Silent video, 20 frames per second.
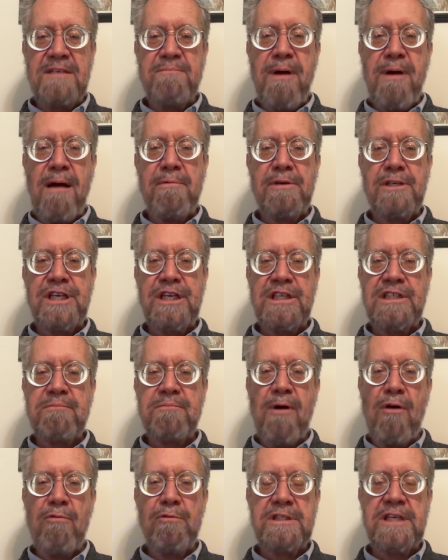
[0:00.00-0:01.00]
publishing
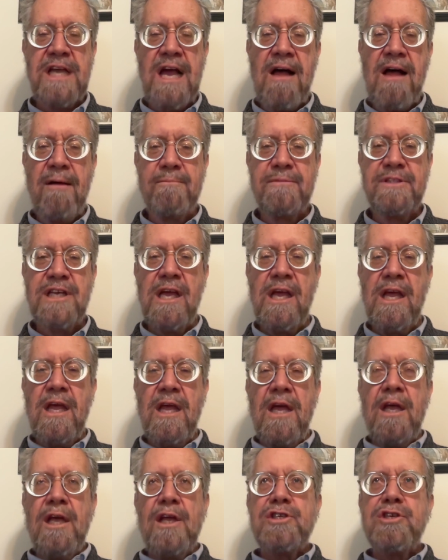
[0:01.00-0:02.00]
Smallwood's columns.
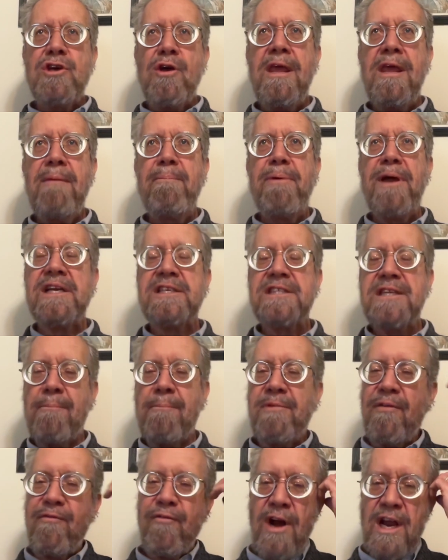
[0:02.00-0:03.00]
So he picks
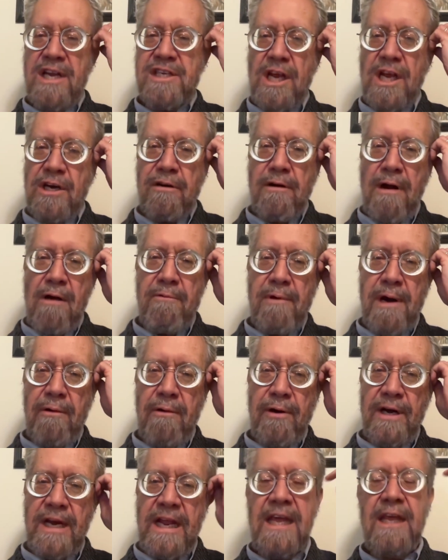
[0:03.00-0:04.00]
up the phrase Underground
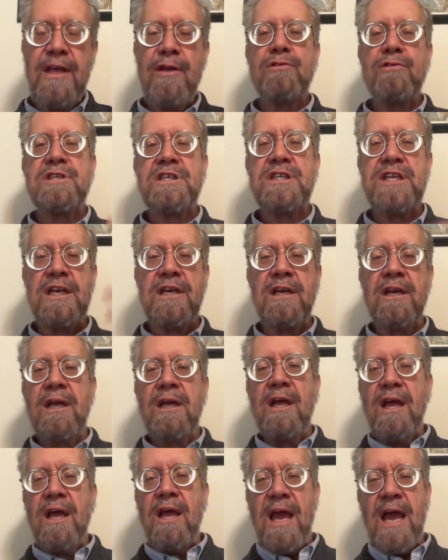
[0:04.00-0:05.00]
Railroad. He uses it
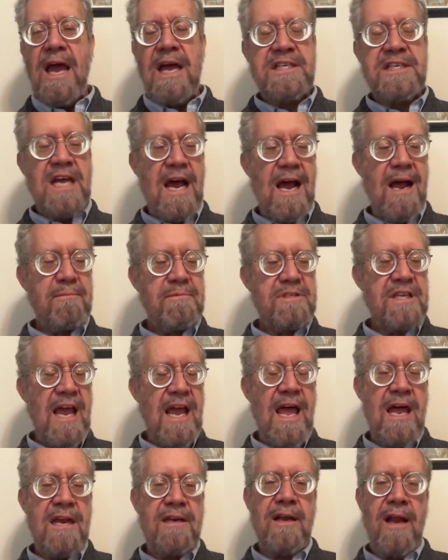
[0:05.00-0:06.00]
at times,
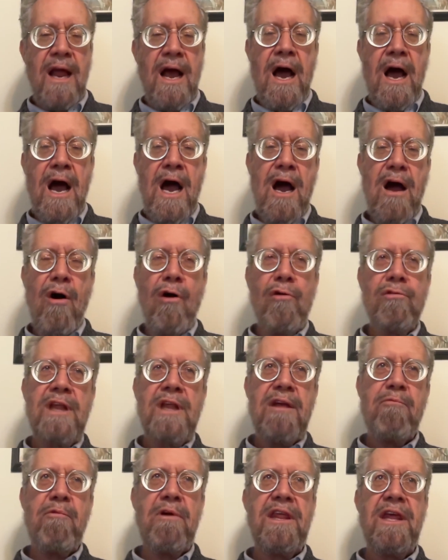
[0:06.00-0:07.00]
and
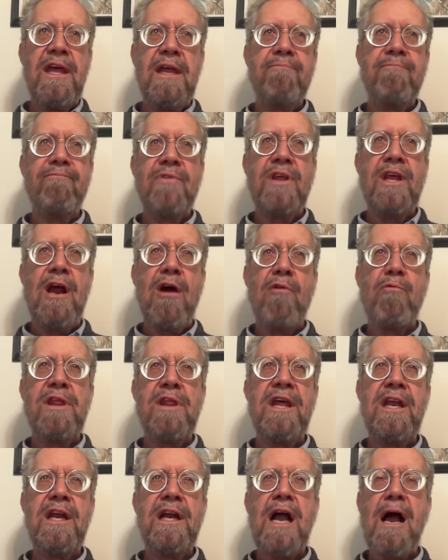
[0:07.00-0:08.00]
only within
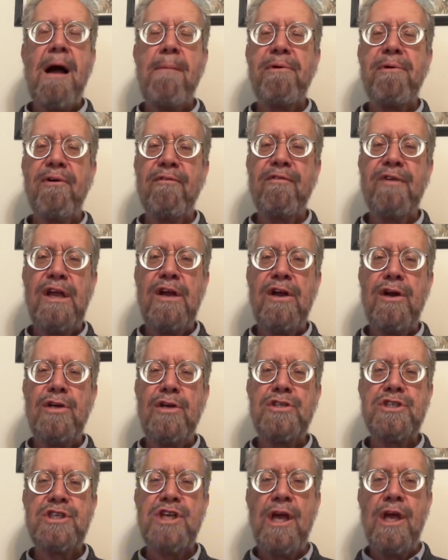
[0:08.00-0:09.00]
a couple of
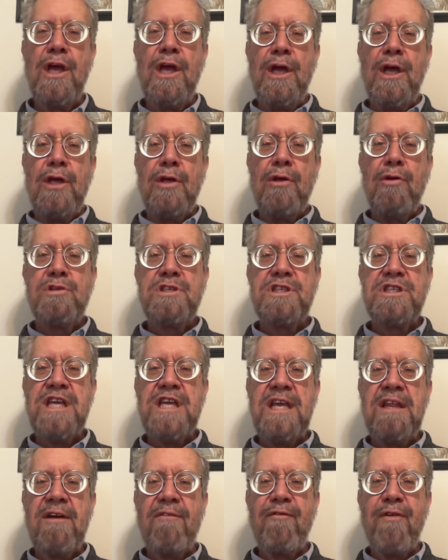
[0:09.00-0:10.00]
years, you
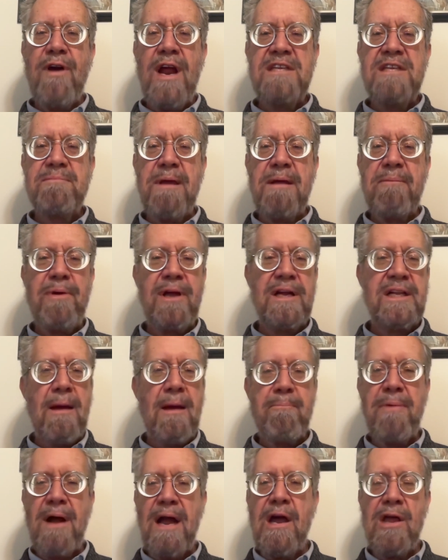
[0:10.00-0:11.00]
see the phrase being picked
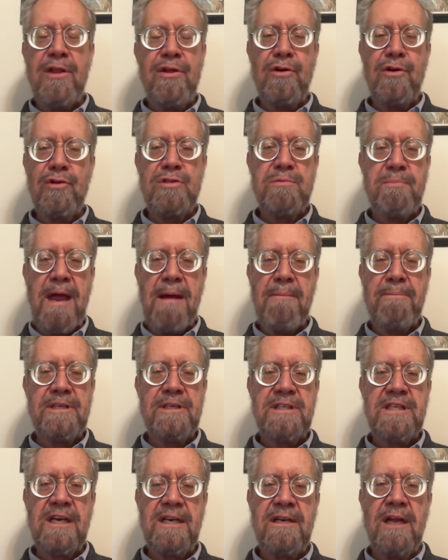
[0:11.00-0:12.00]
up by other
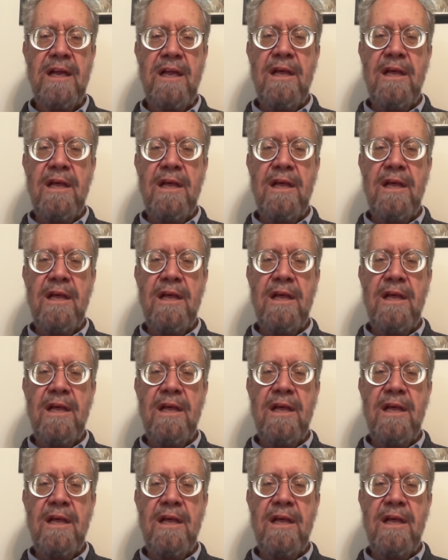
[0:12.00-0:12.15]
newspapers, and